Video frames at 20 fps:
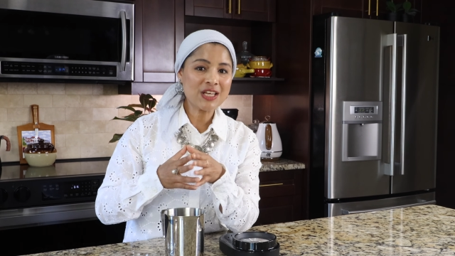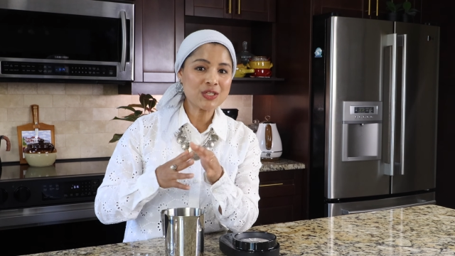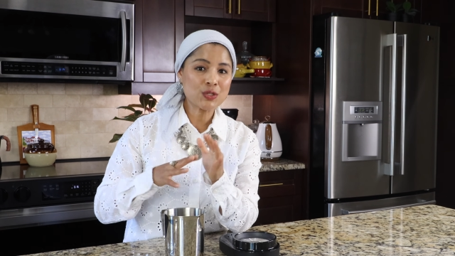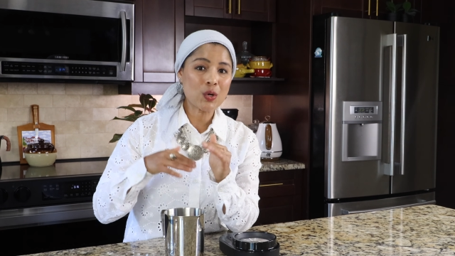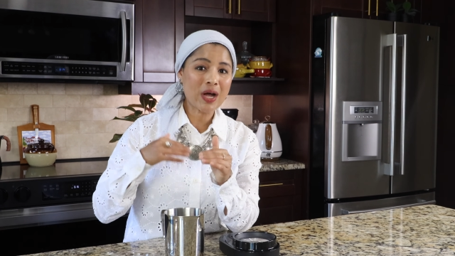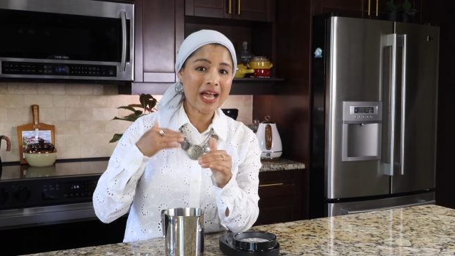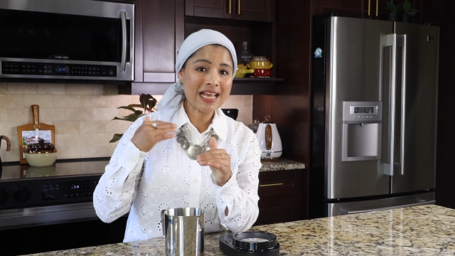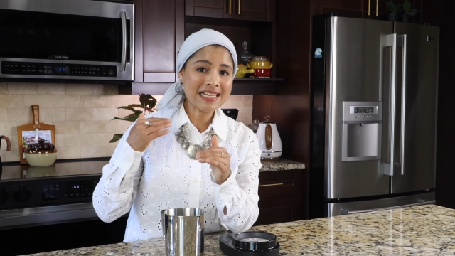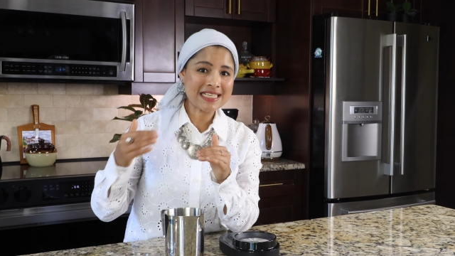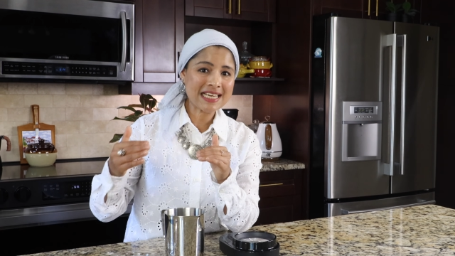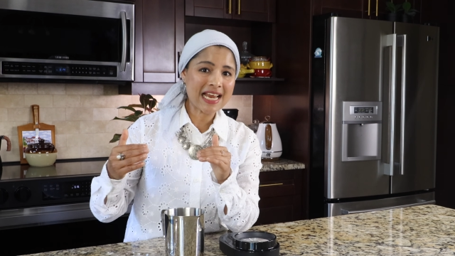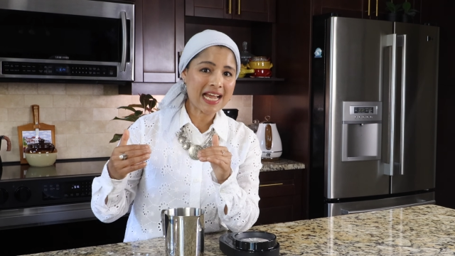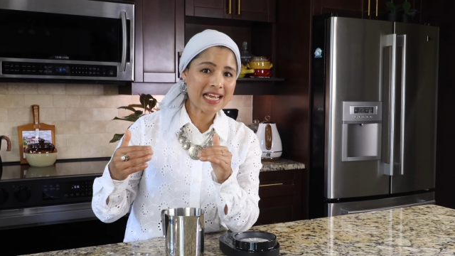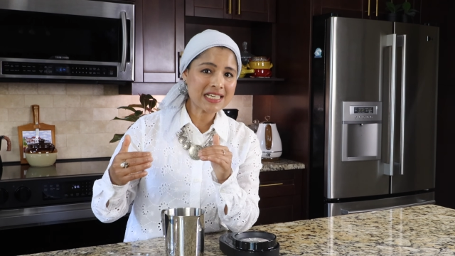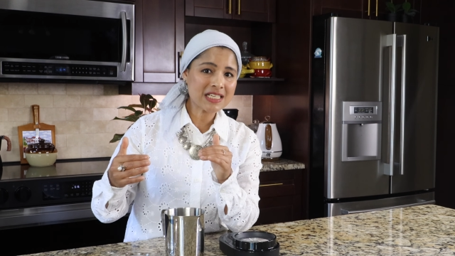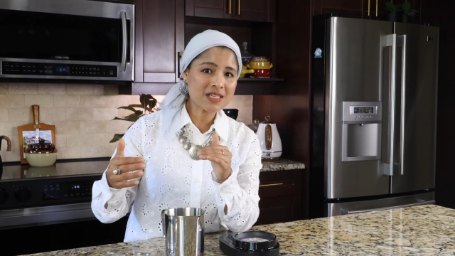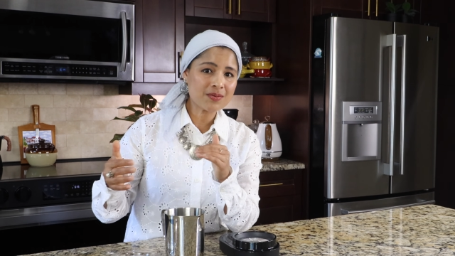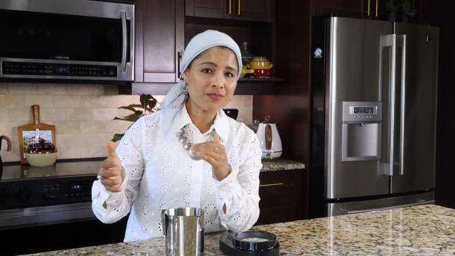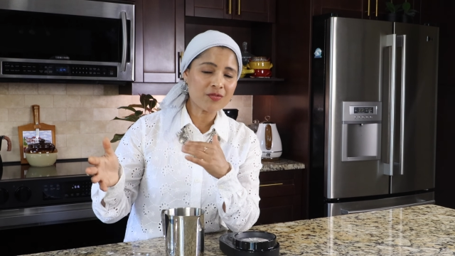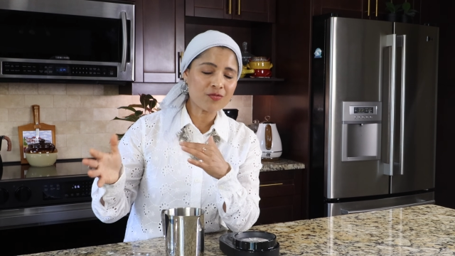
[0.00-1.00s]
So at
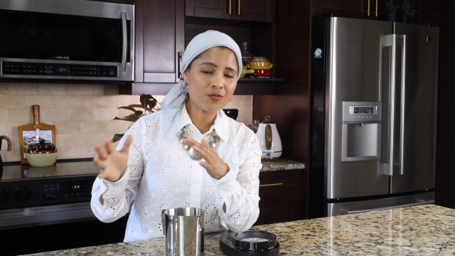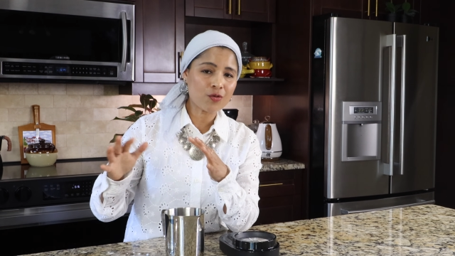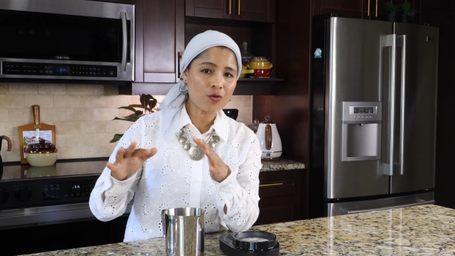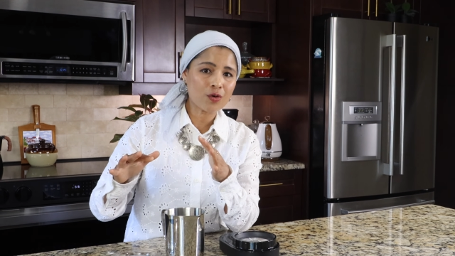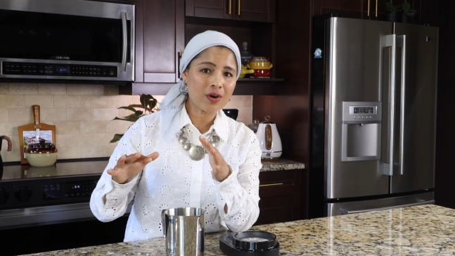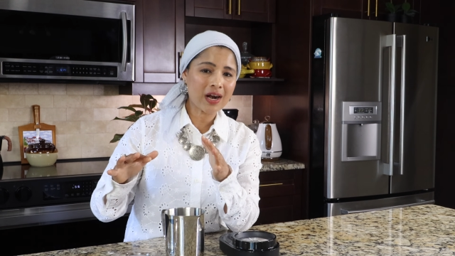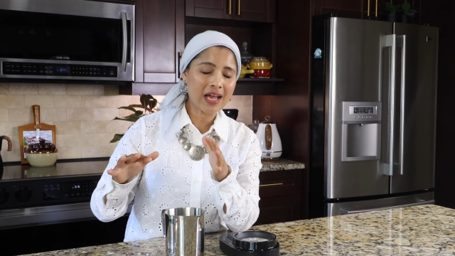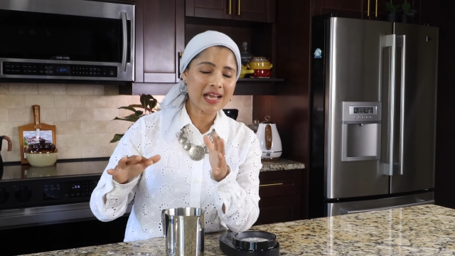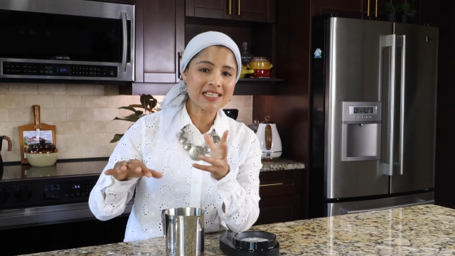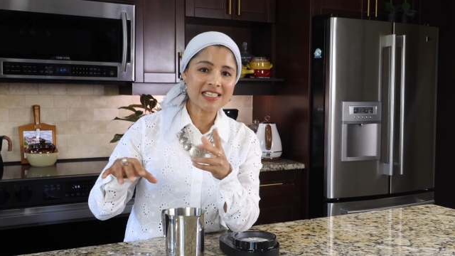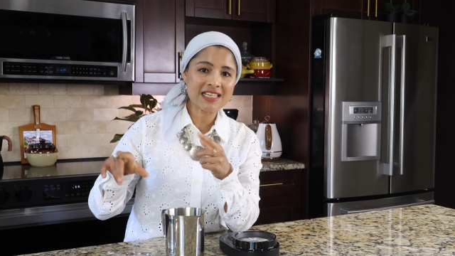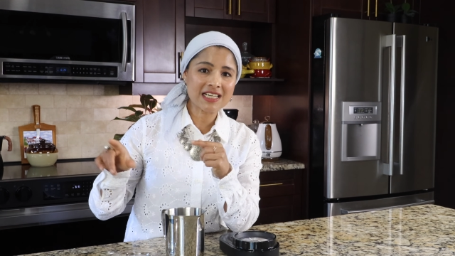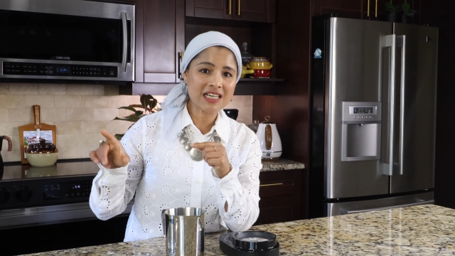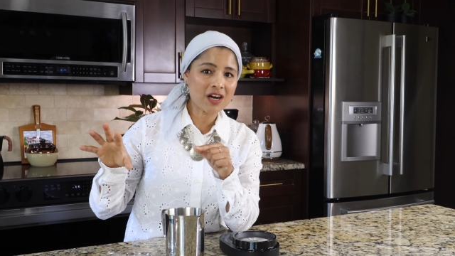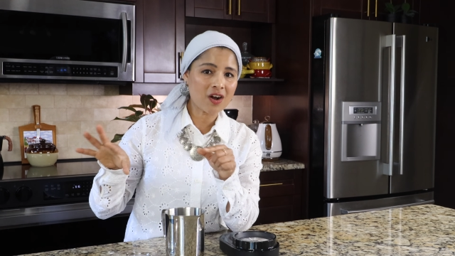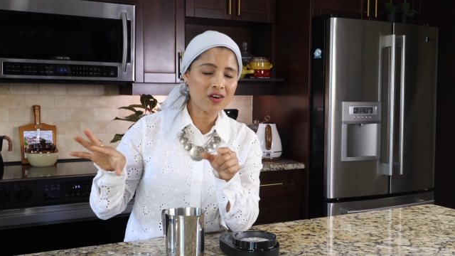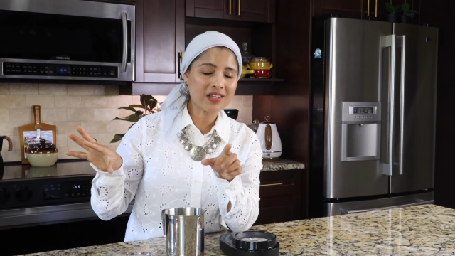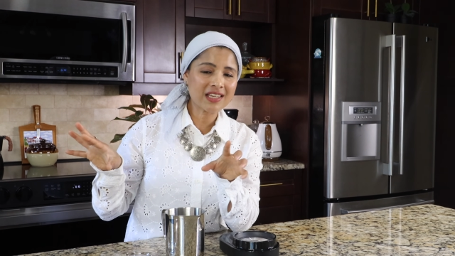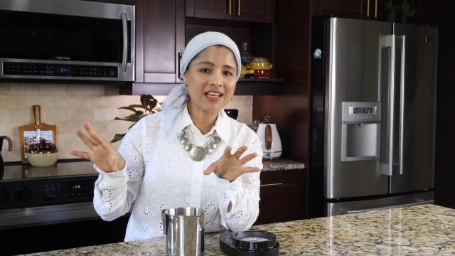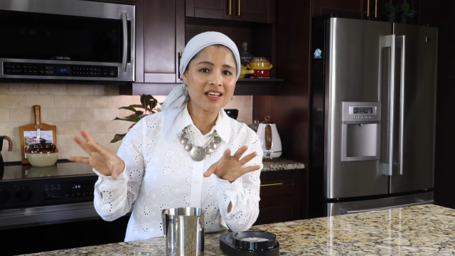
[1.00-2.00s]
night before I turn
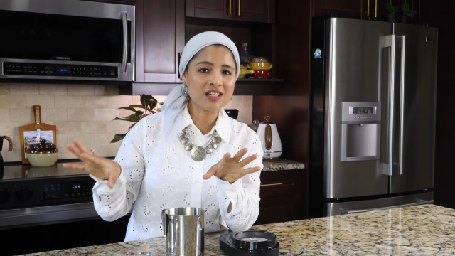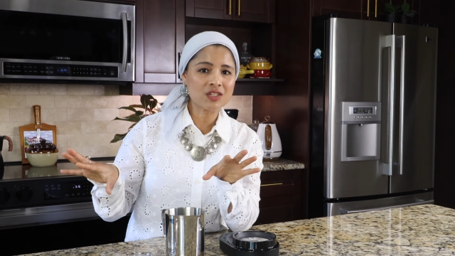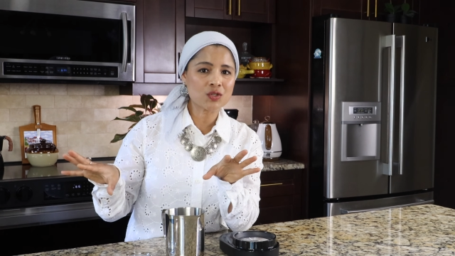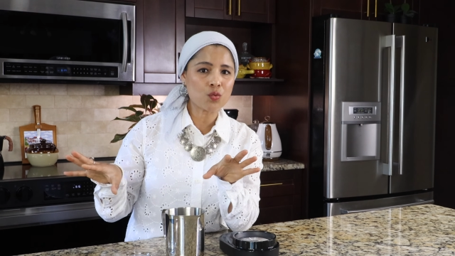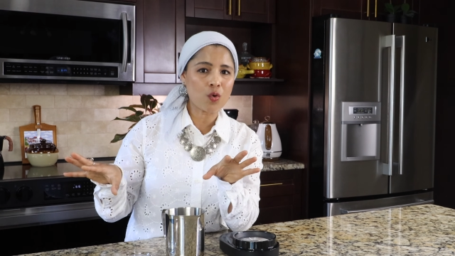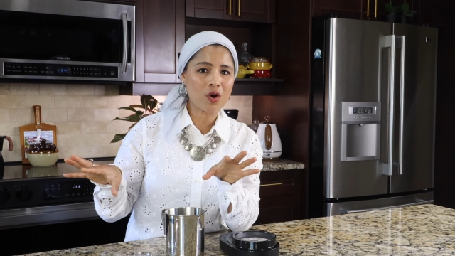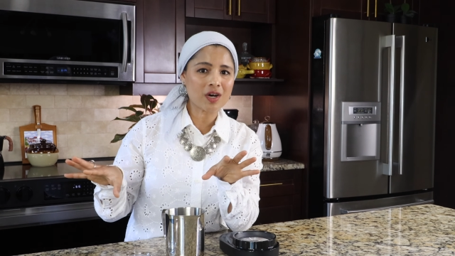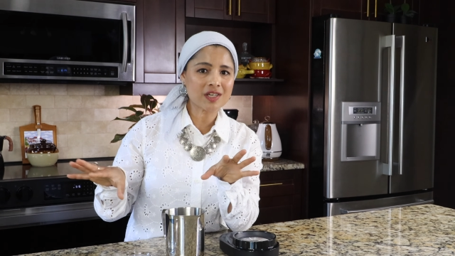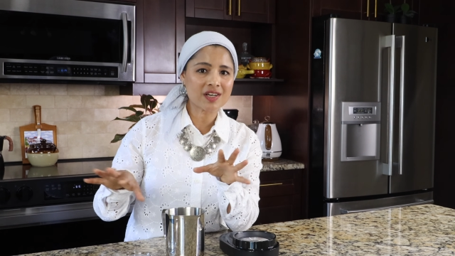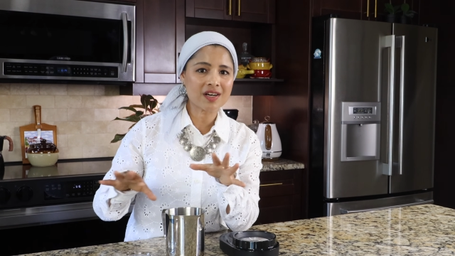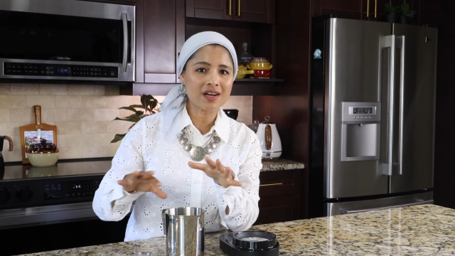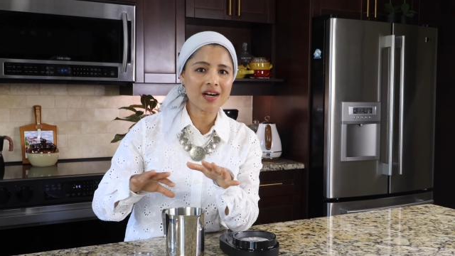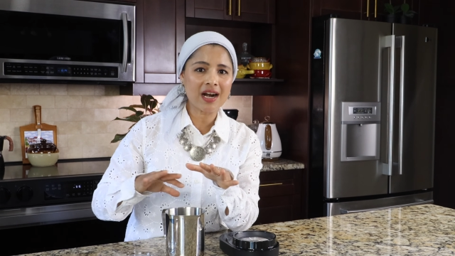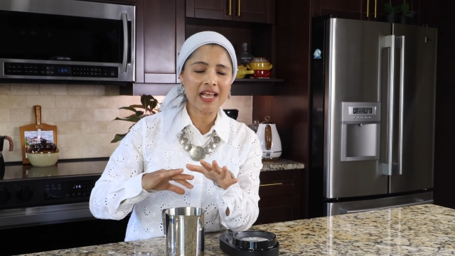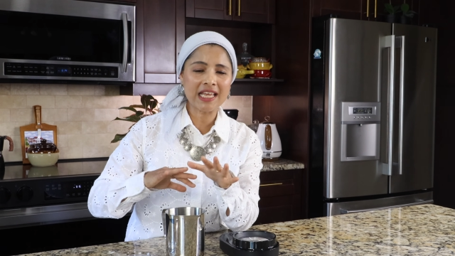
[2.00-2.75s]
on the dishwasher,